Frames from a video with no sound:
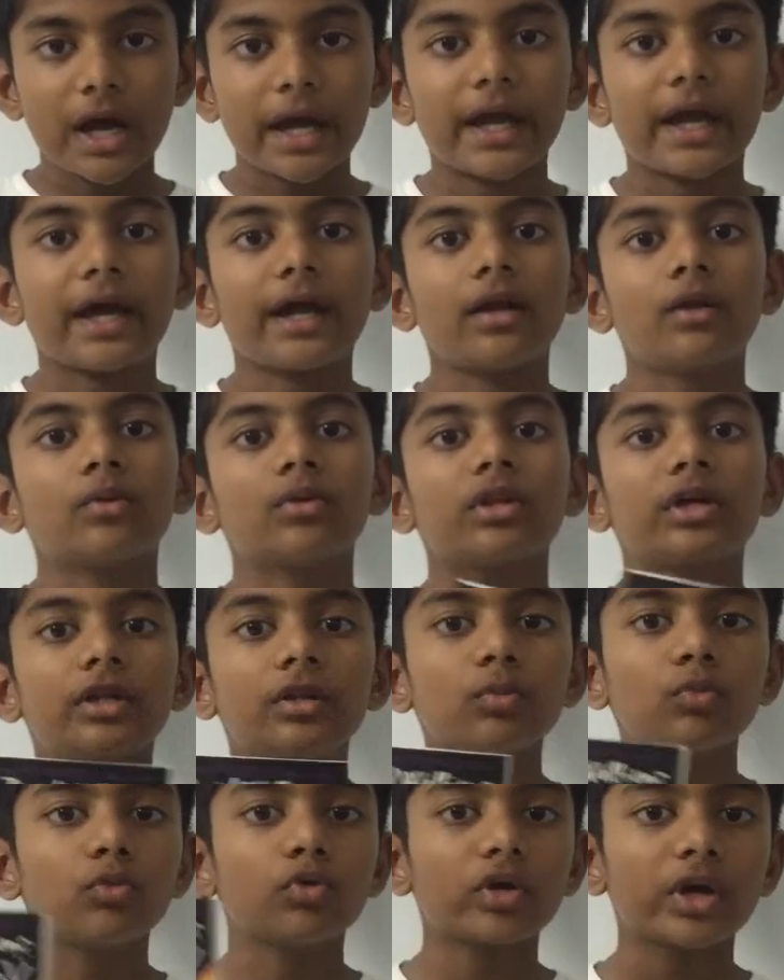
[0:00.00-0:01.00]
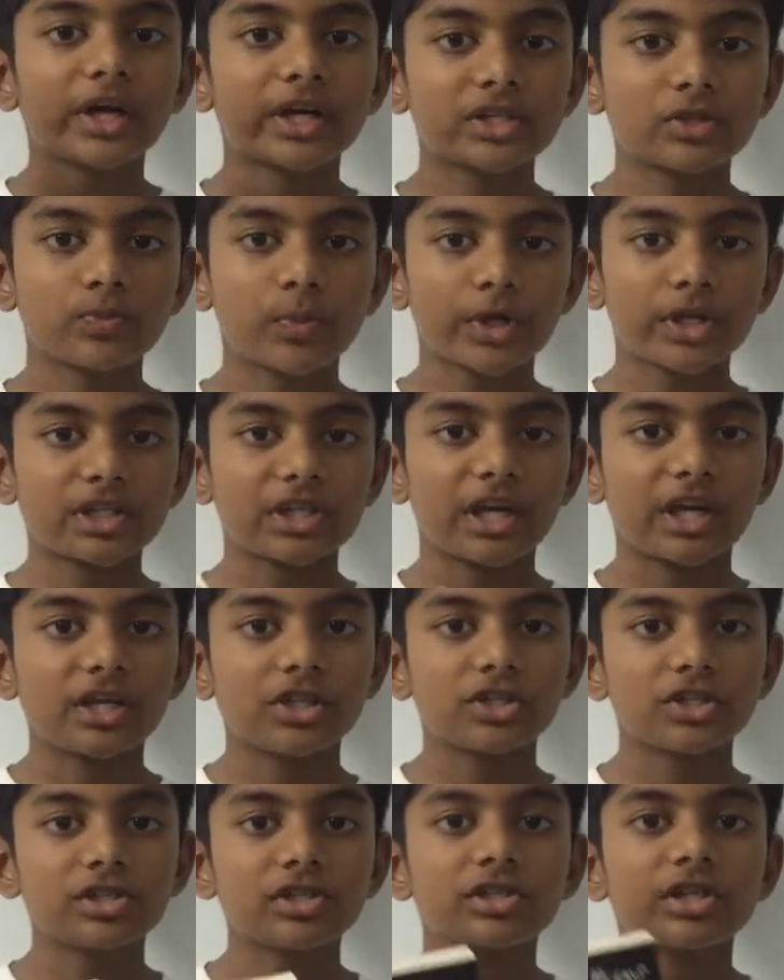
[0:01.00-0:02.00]
I had a little more
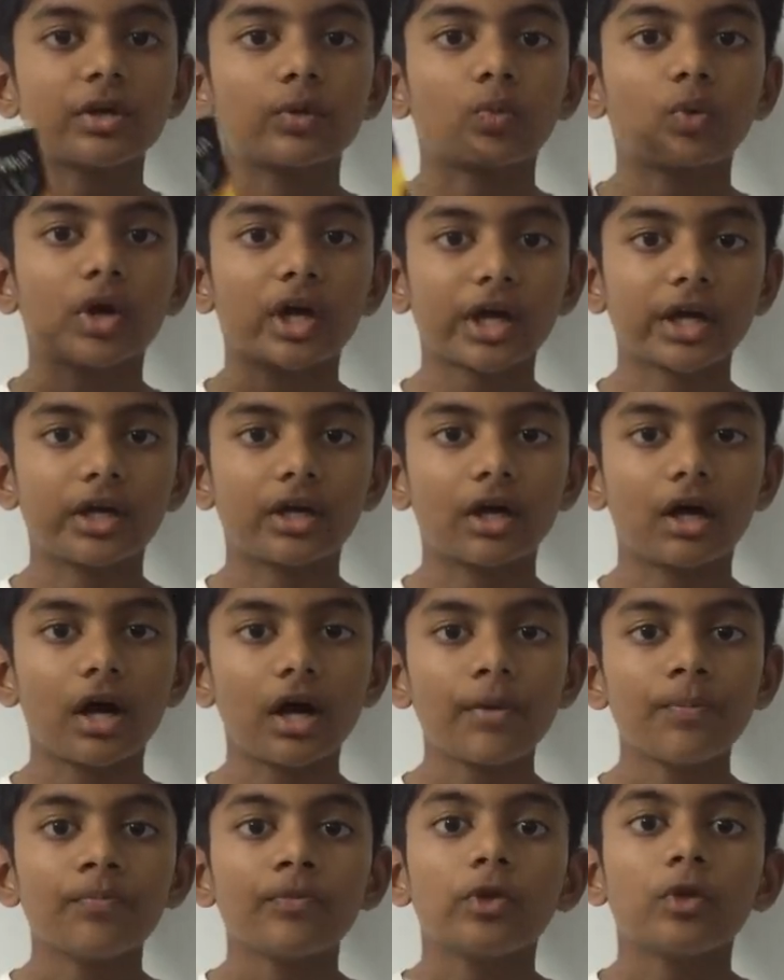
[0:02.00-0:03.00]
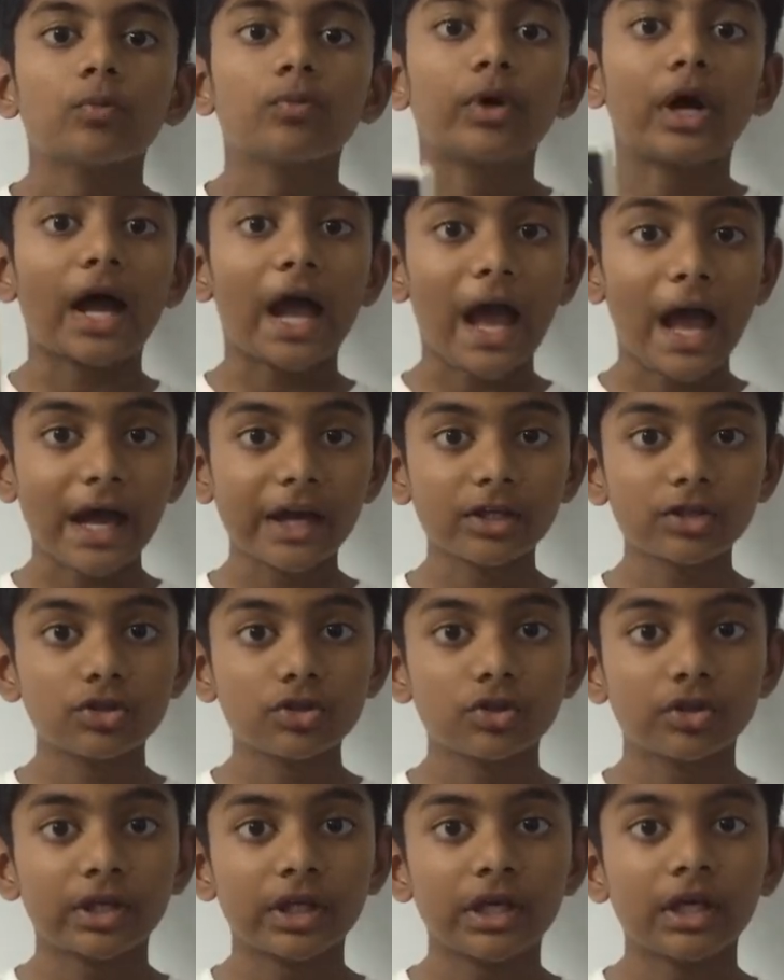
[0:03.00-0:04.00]
expectations than what I got, but
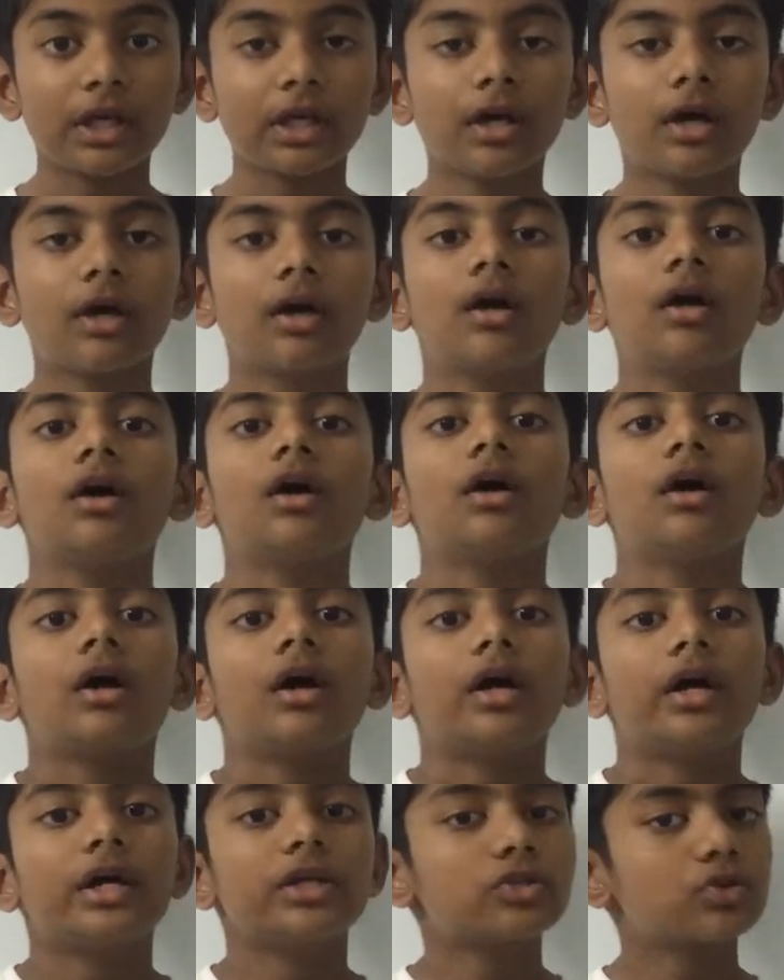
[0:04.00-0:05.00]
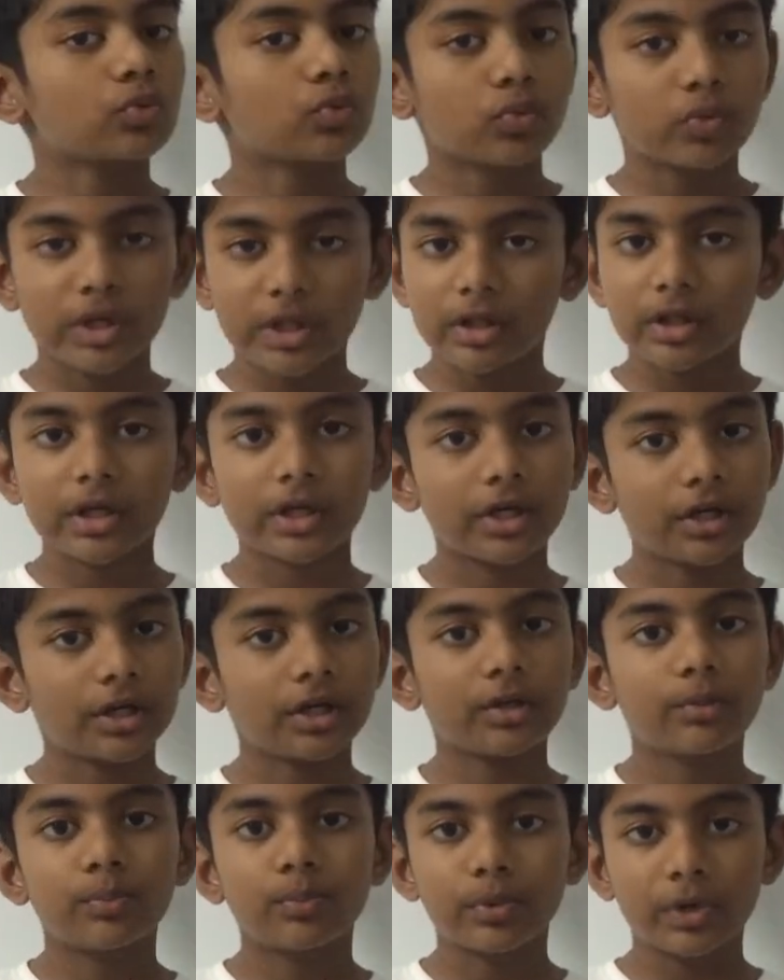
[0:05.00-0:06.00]
actually, it's a really
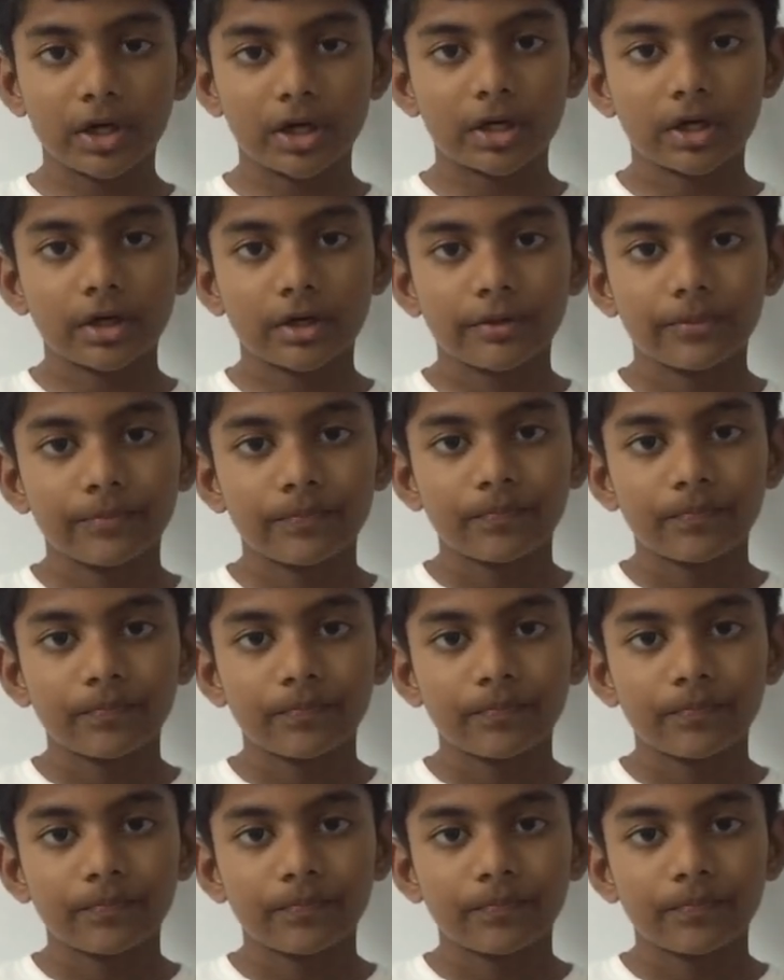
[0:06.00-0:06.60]
good book.